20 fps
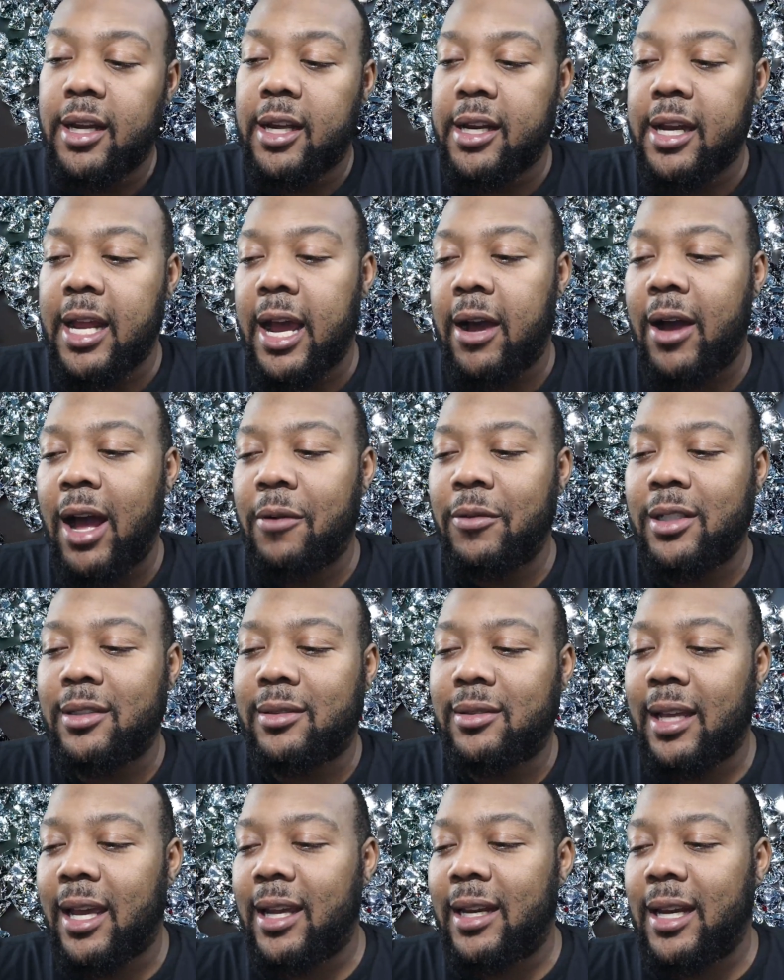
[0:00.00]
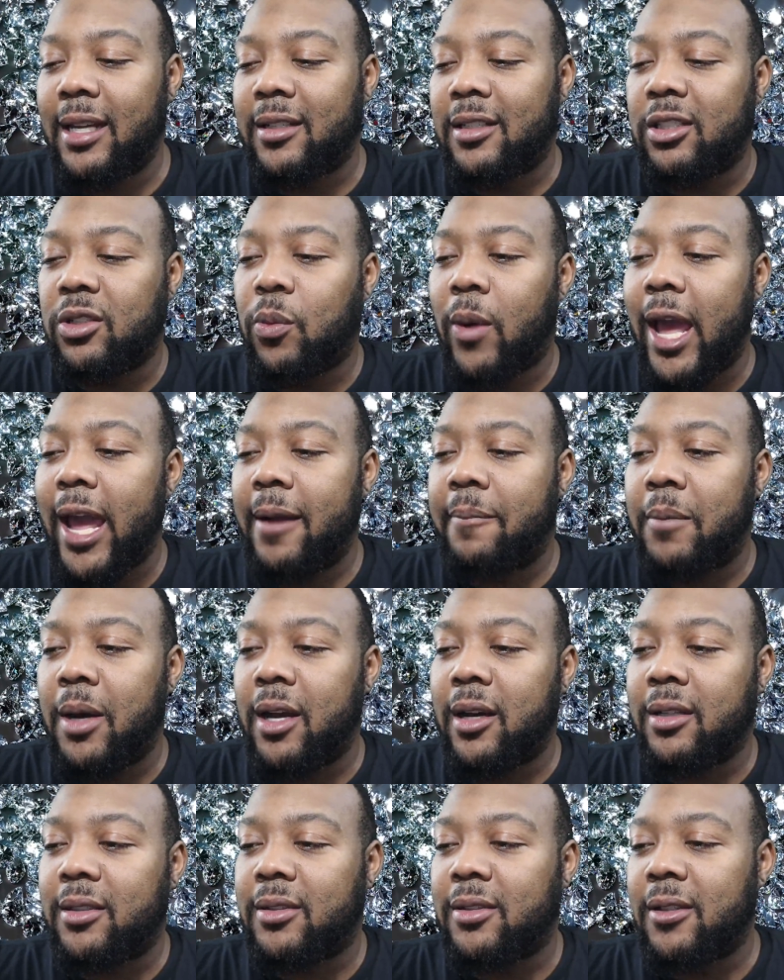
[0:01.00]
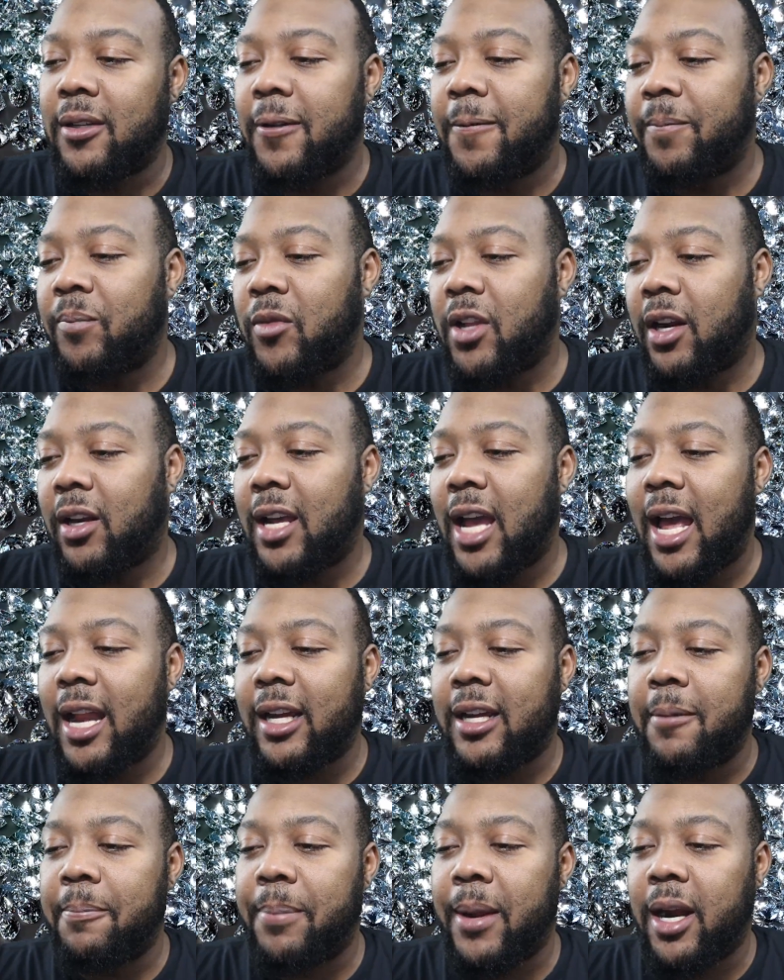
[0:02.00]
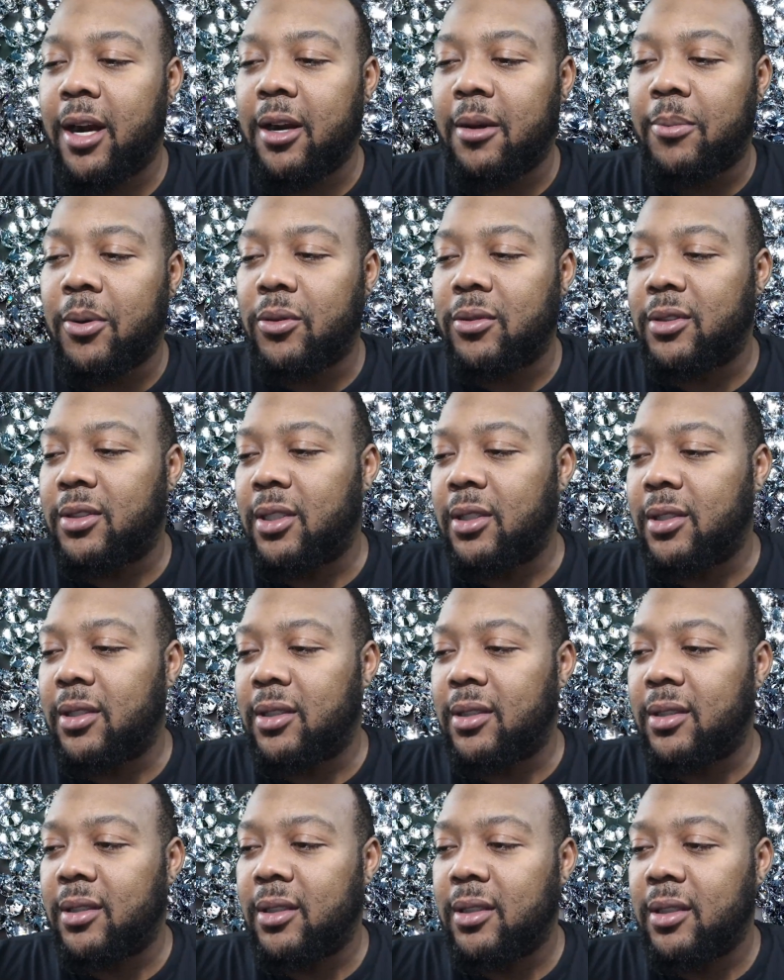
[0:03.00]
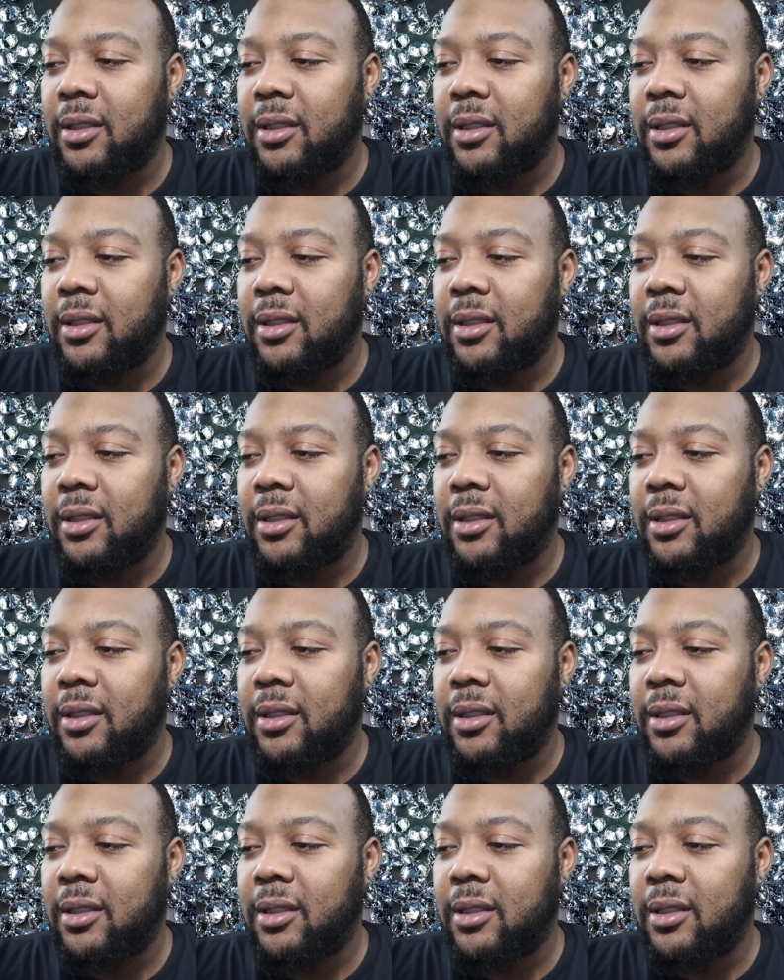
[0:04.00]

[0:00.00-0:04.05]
Now, I would say that the Swagbucks are kind of comparable to